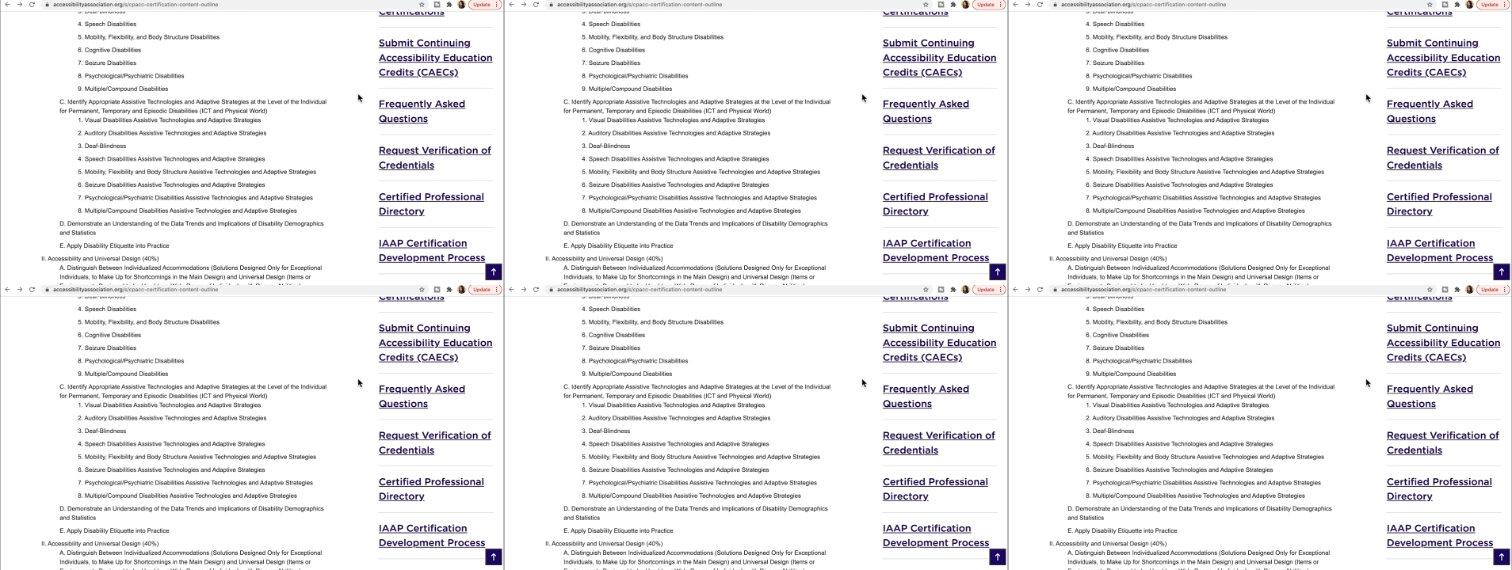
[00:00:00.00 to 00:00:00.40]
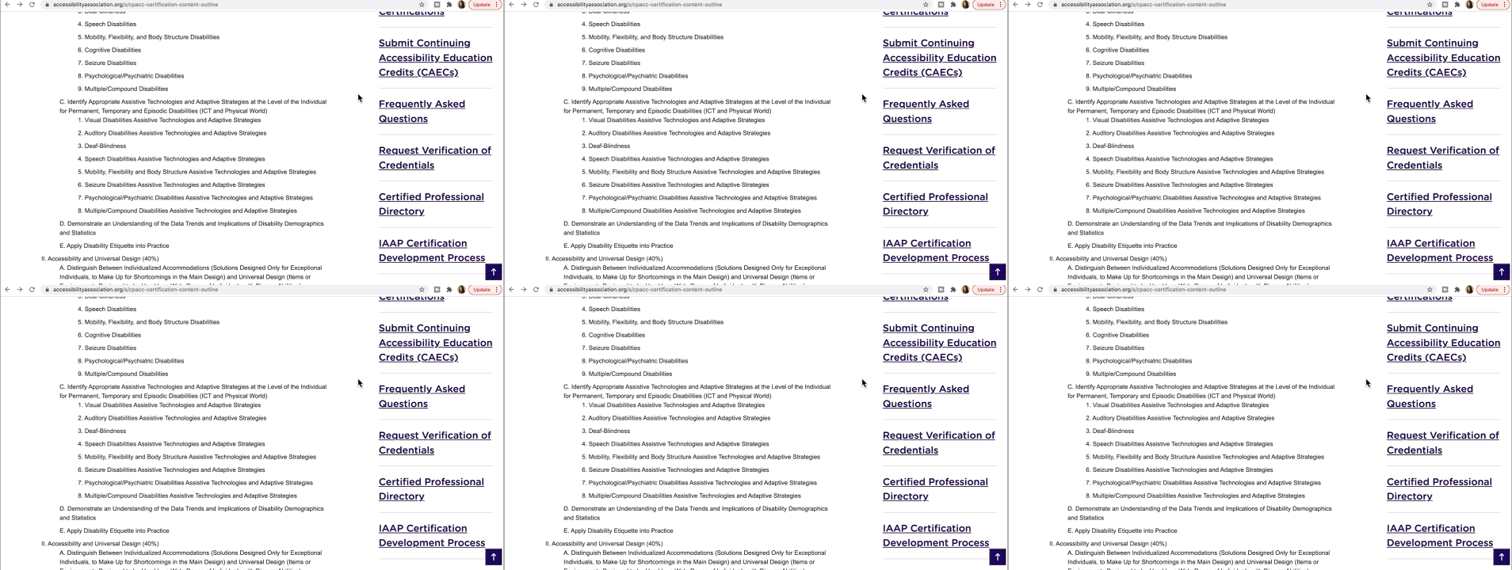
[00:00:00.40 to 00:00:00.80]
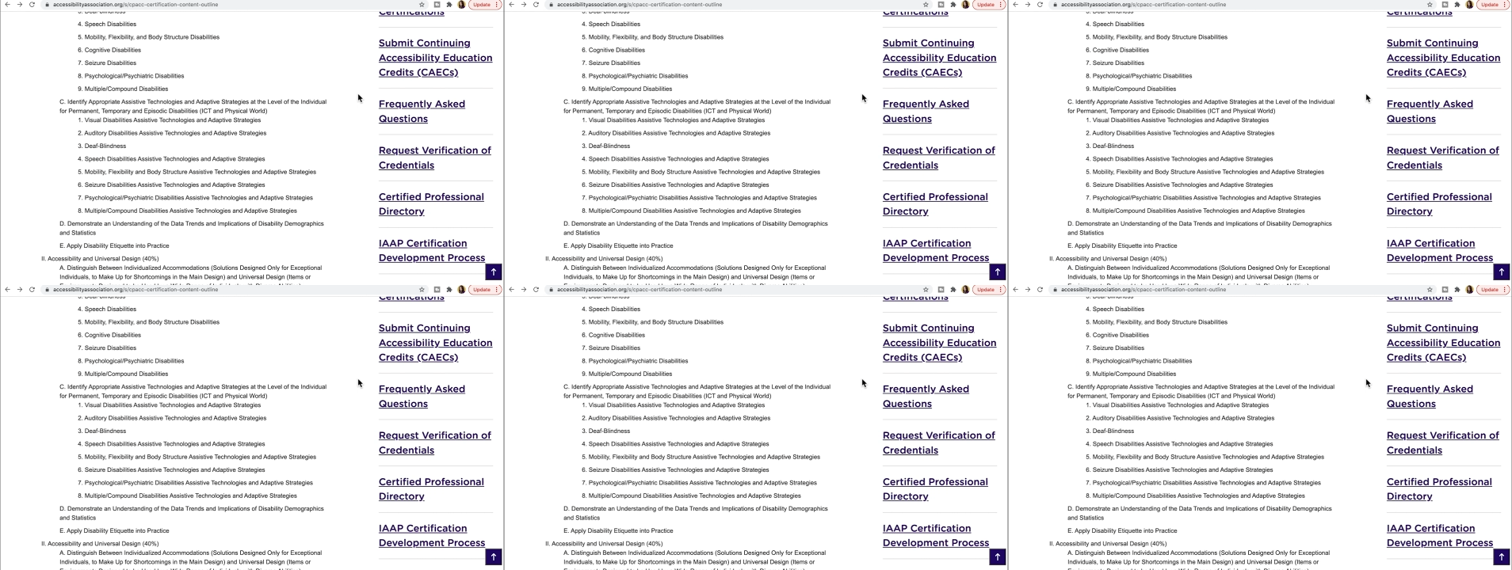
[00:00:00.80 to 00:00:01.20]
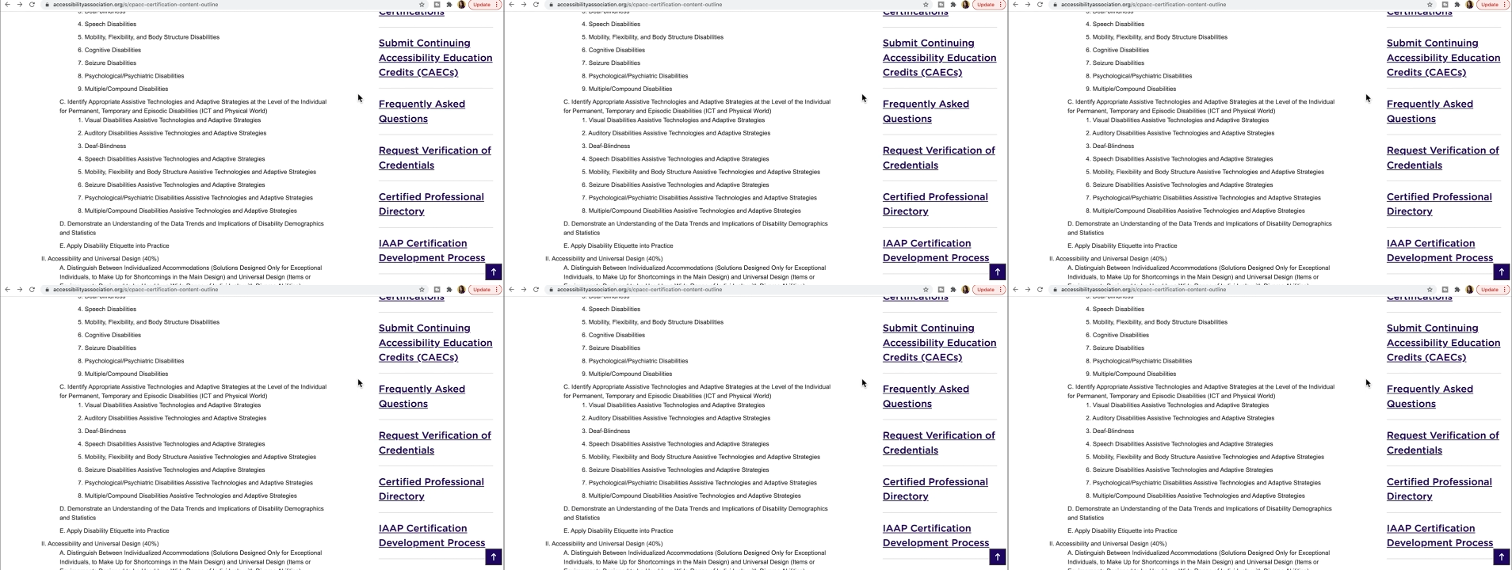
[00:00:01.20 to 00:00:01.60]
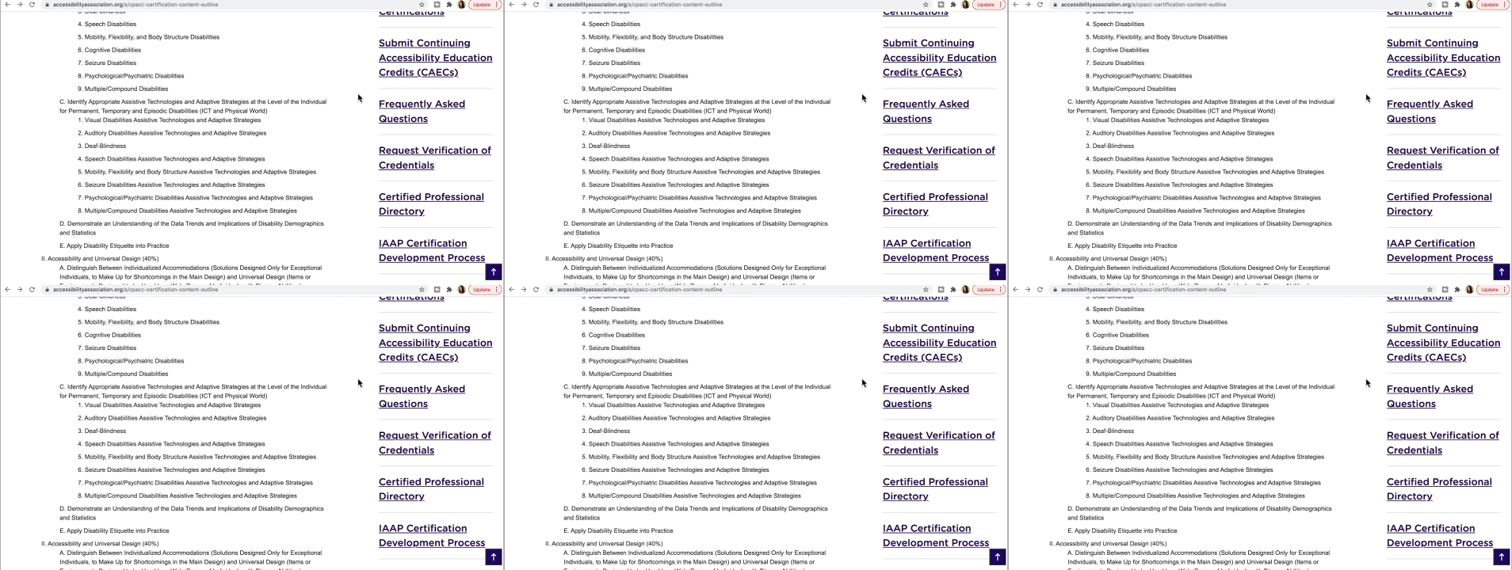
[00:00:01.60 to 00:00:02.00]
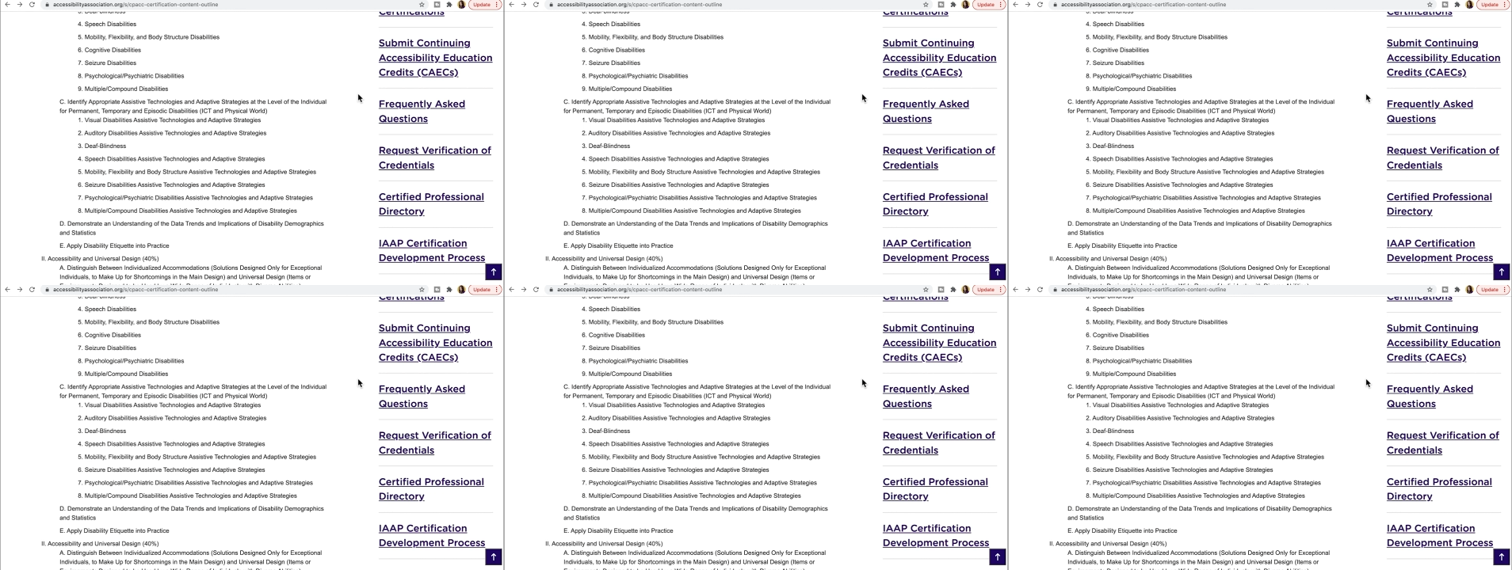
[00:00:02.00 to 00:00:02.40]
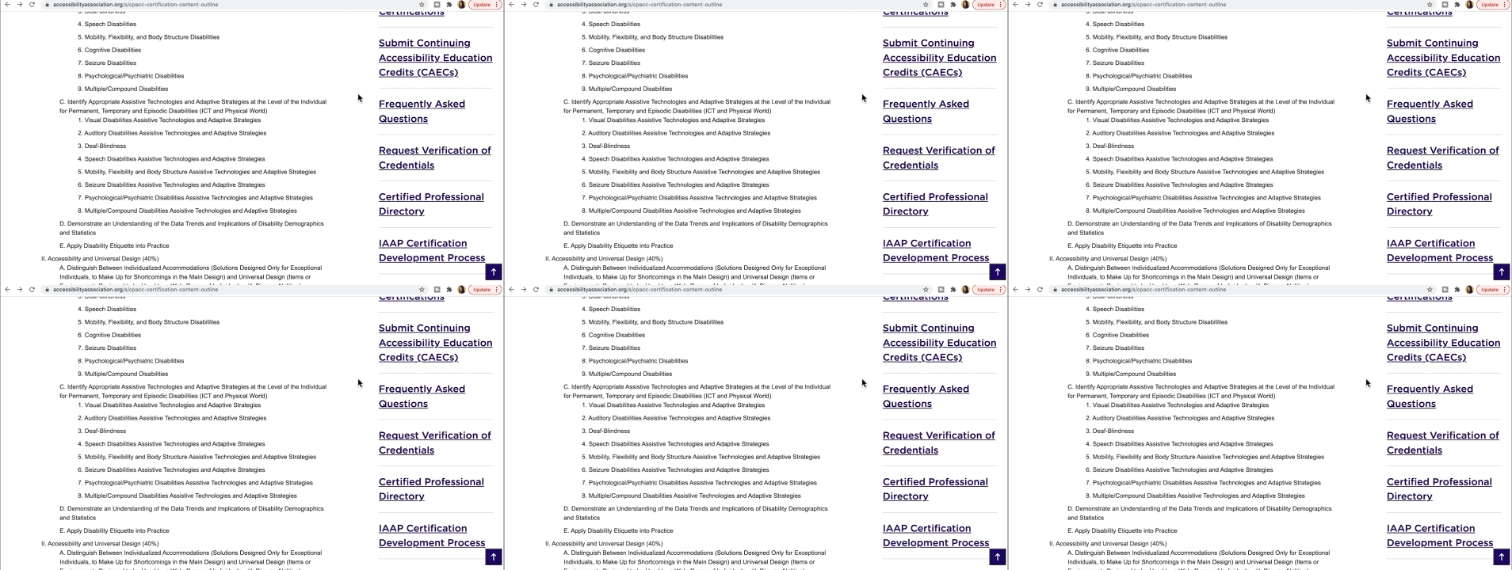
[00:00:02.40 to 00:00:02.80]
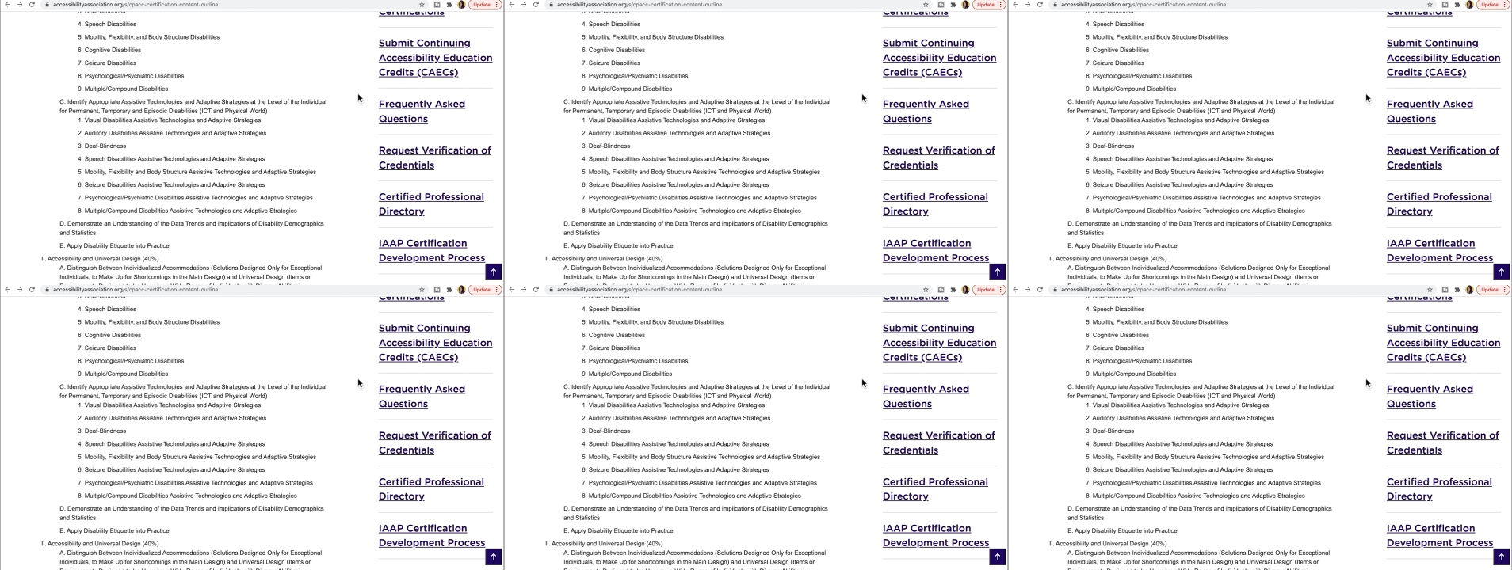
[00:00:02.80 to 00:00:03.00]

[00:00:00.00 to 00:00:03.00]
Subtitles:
Nobody's mouth can be seen.